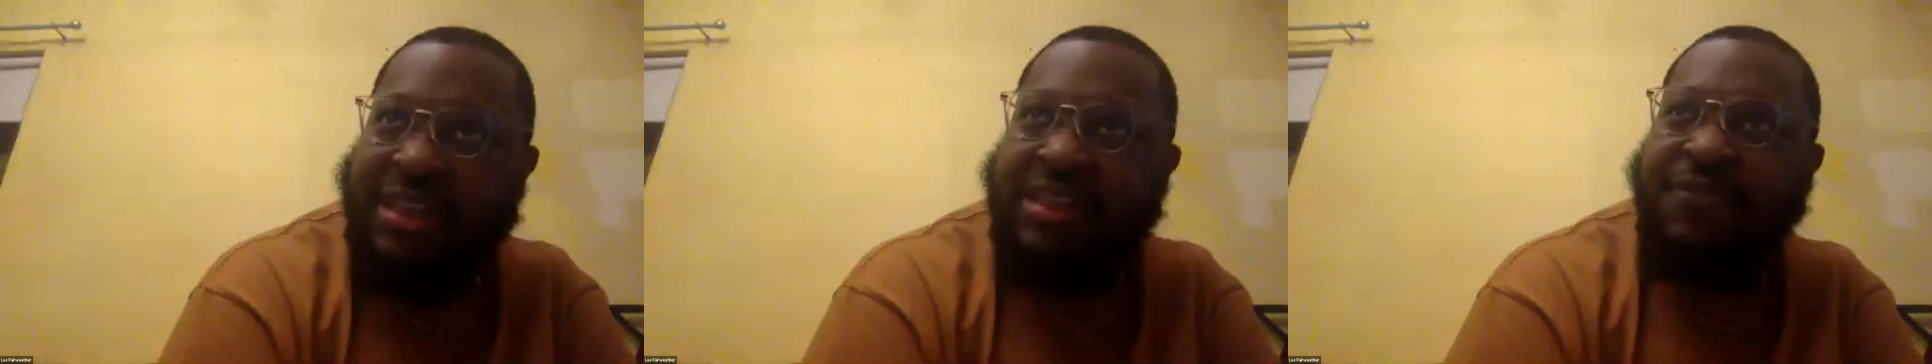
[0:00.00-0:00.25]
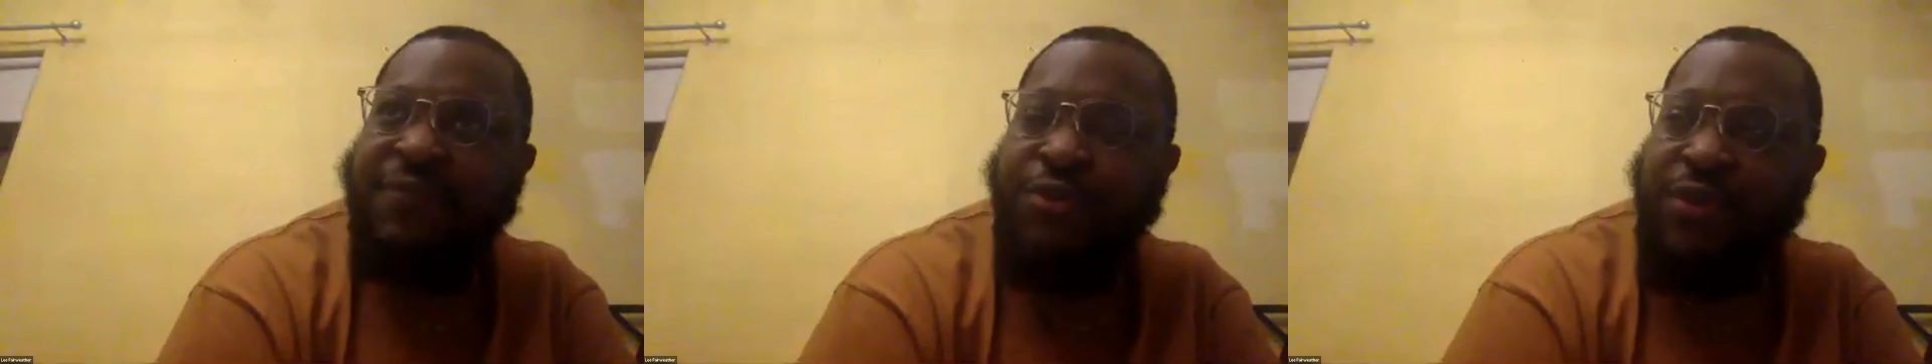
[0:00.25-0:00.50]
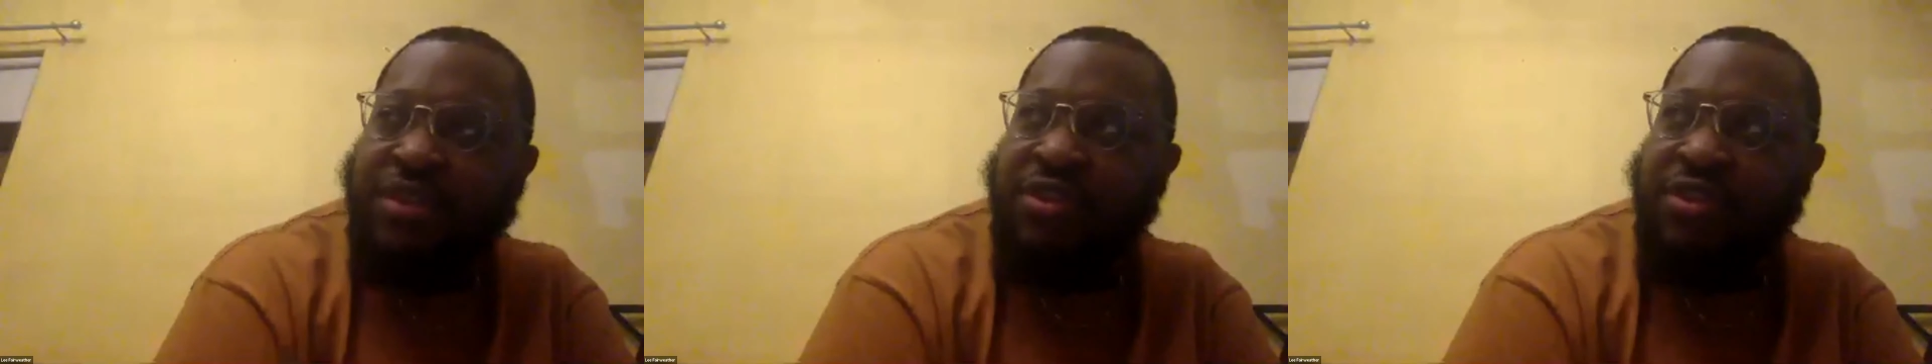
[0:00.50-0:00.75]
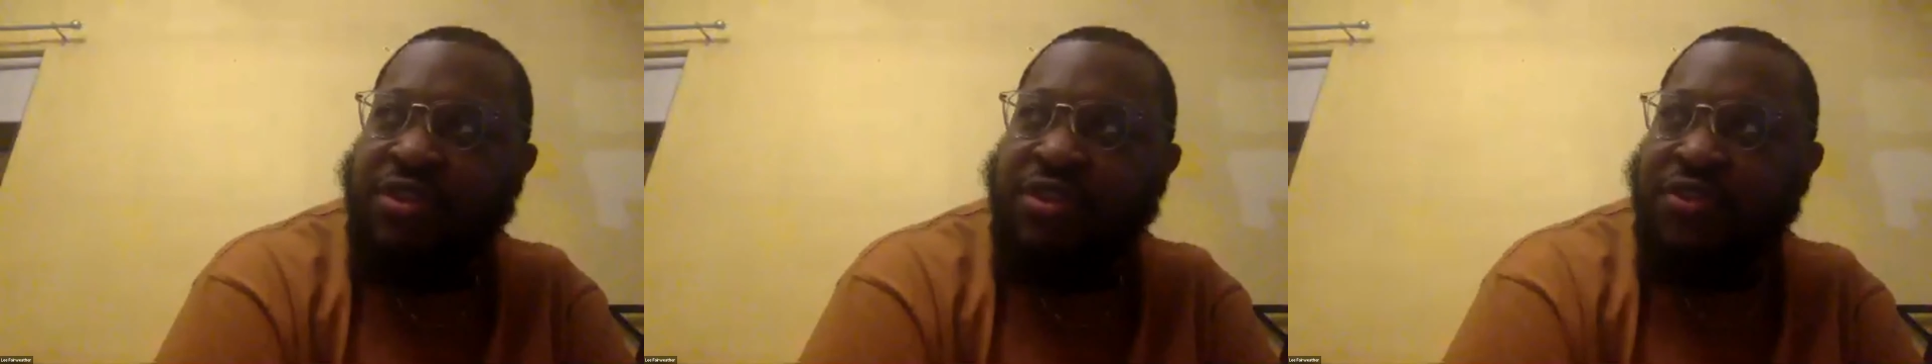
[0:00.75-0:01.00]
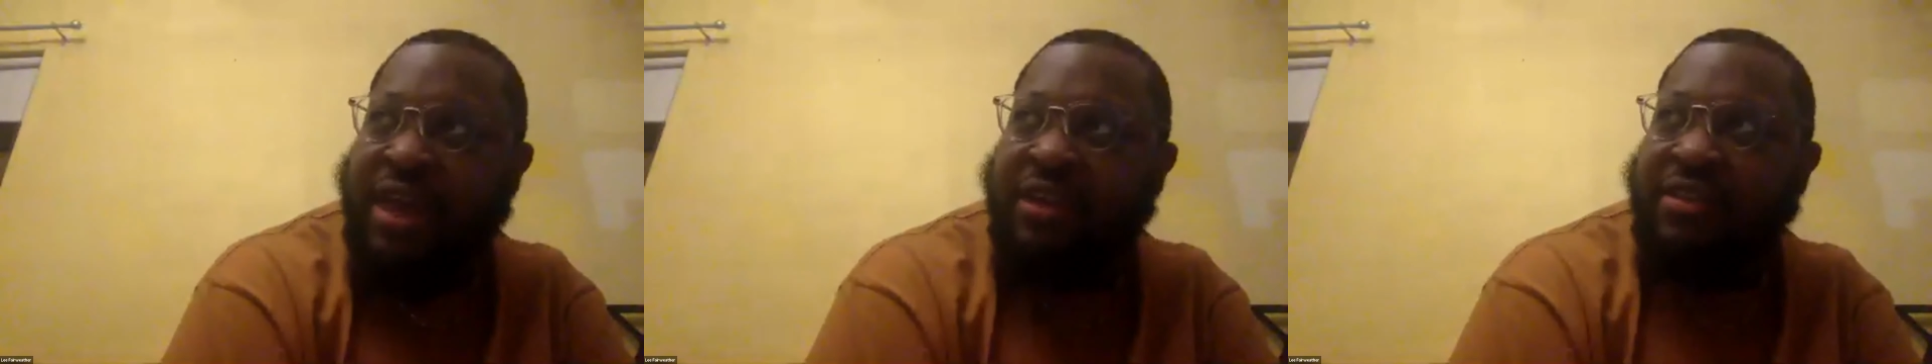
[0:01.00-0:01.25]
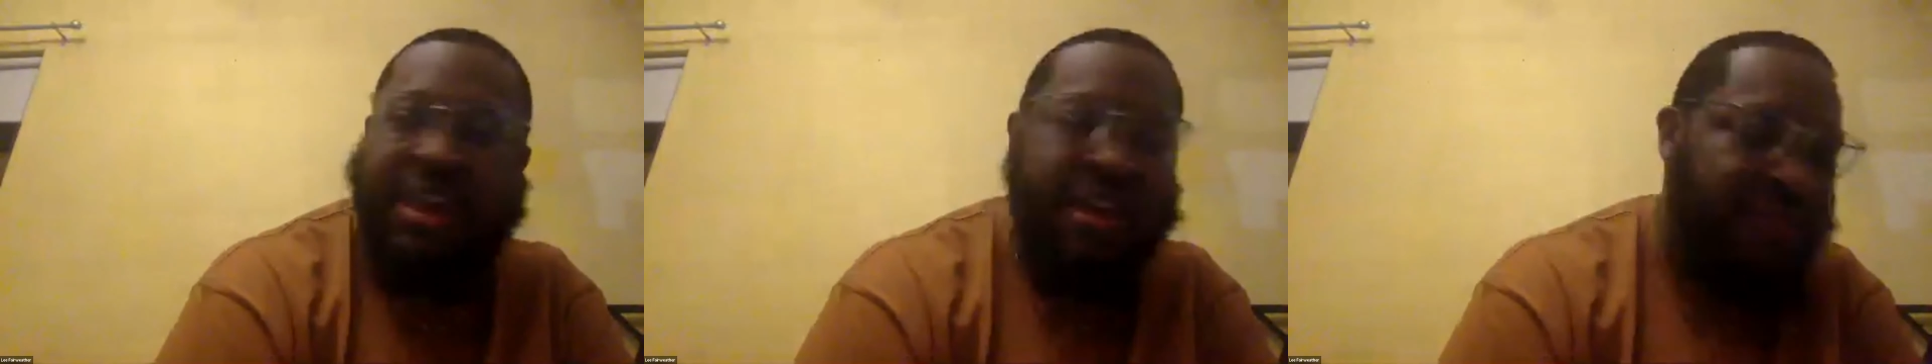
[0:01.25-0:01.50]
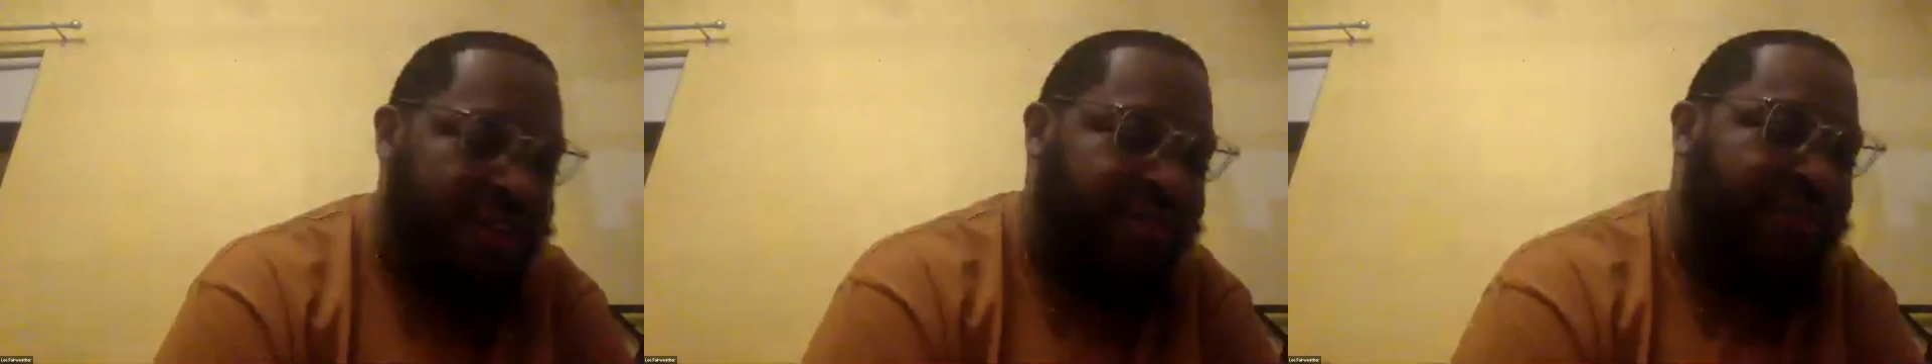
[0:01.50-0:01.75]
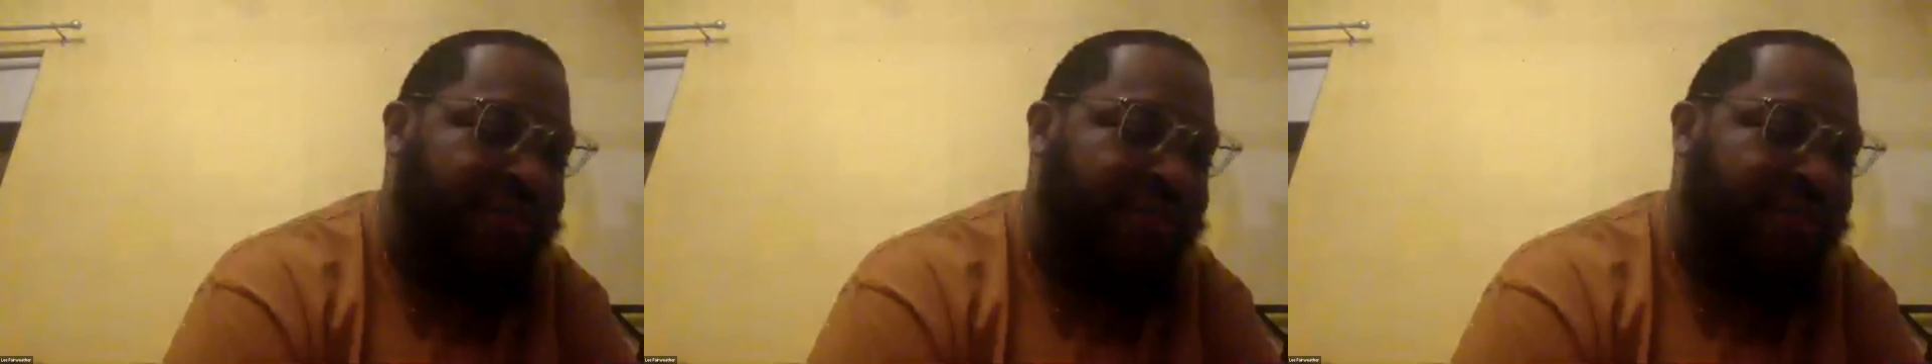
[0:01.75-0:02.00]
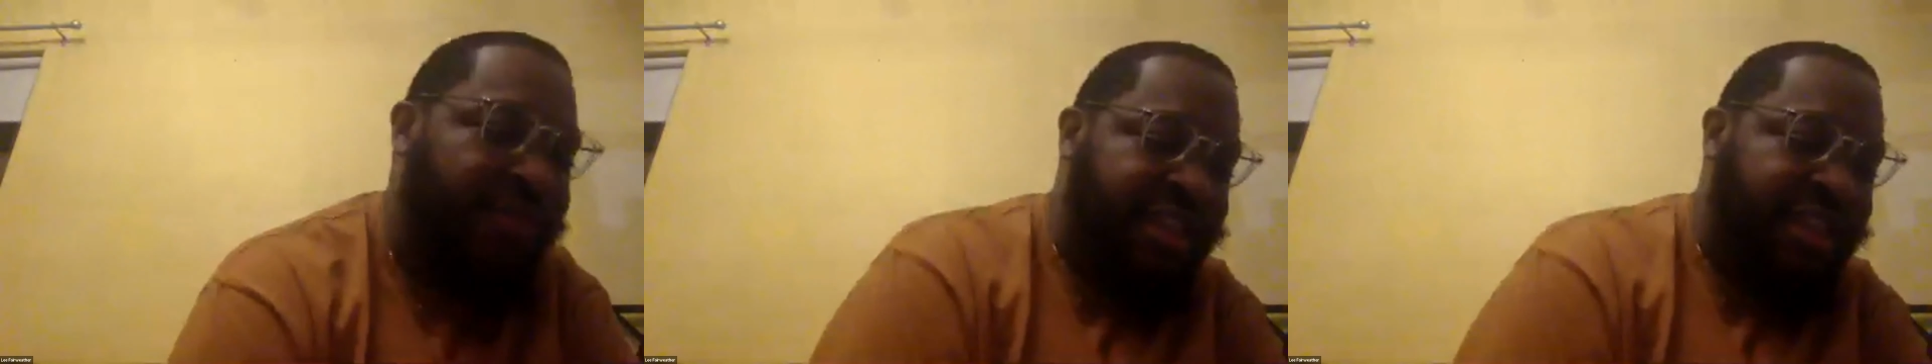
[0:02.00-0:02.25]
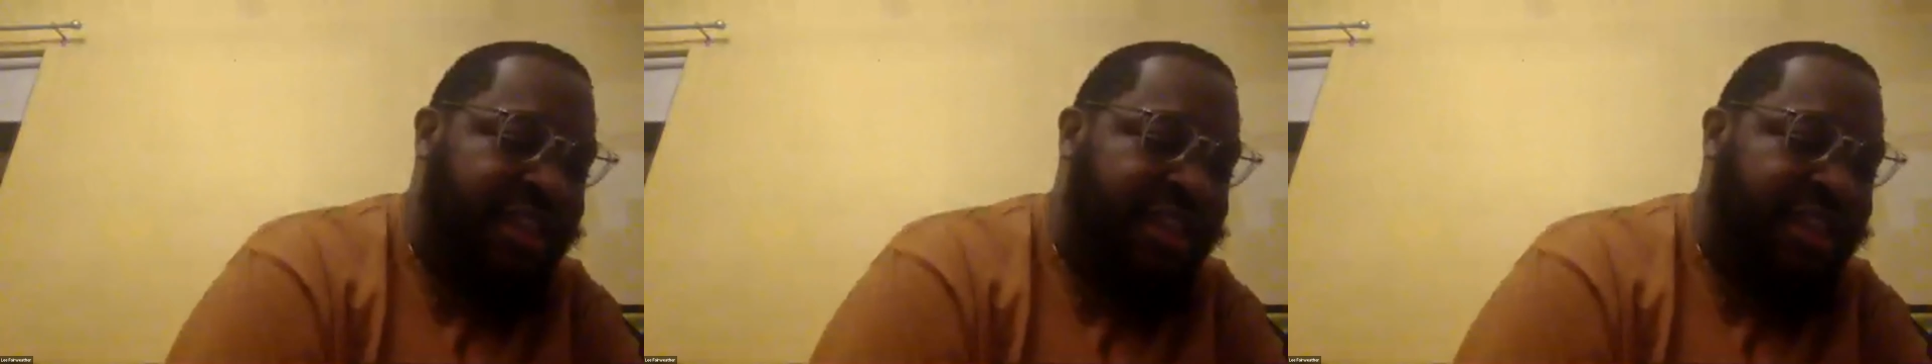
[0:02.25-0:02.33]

and it suited the track. Yeah, very impressed. I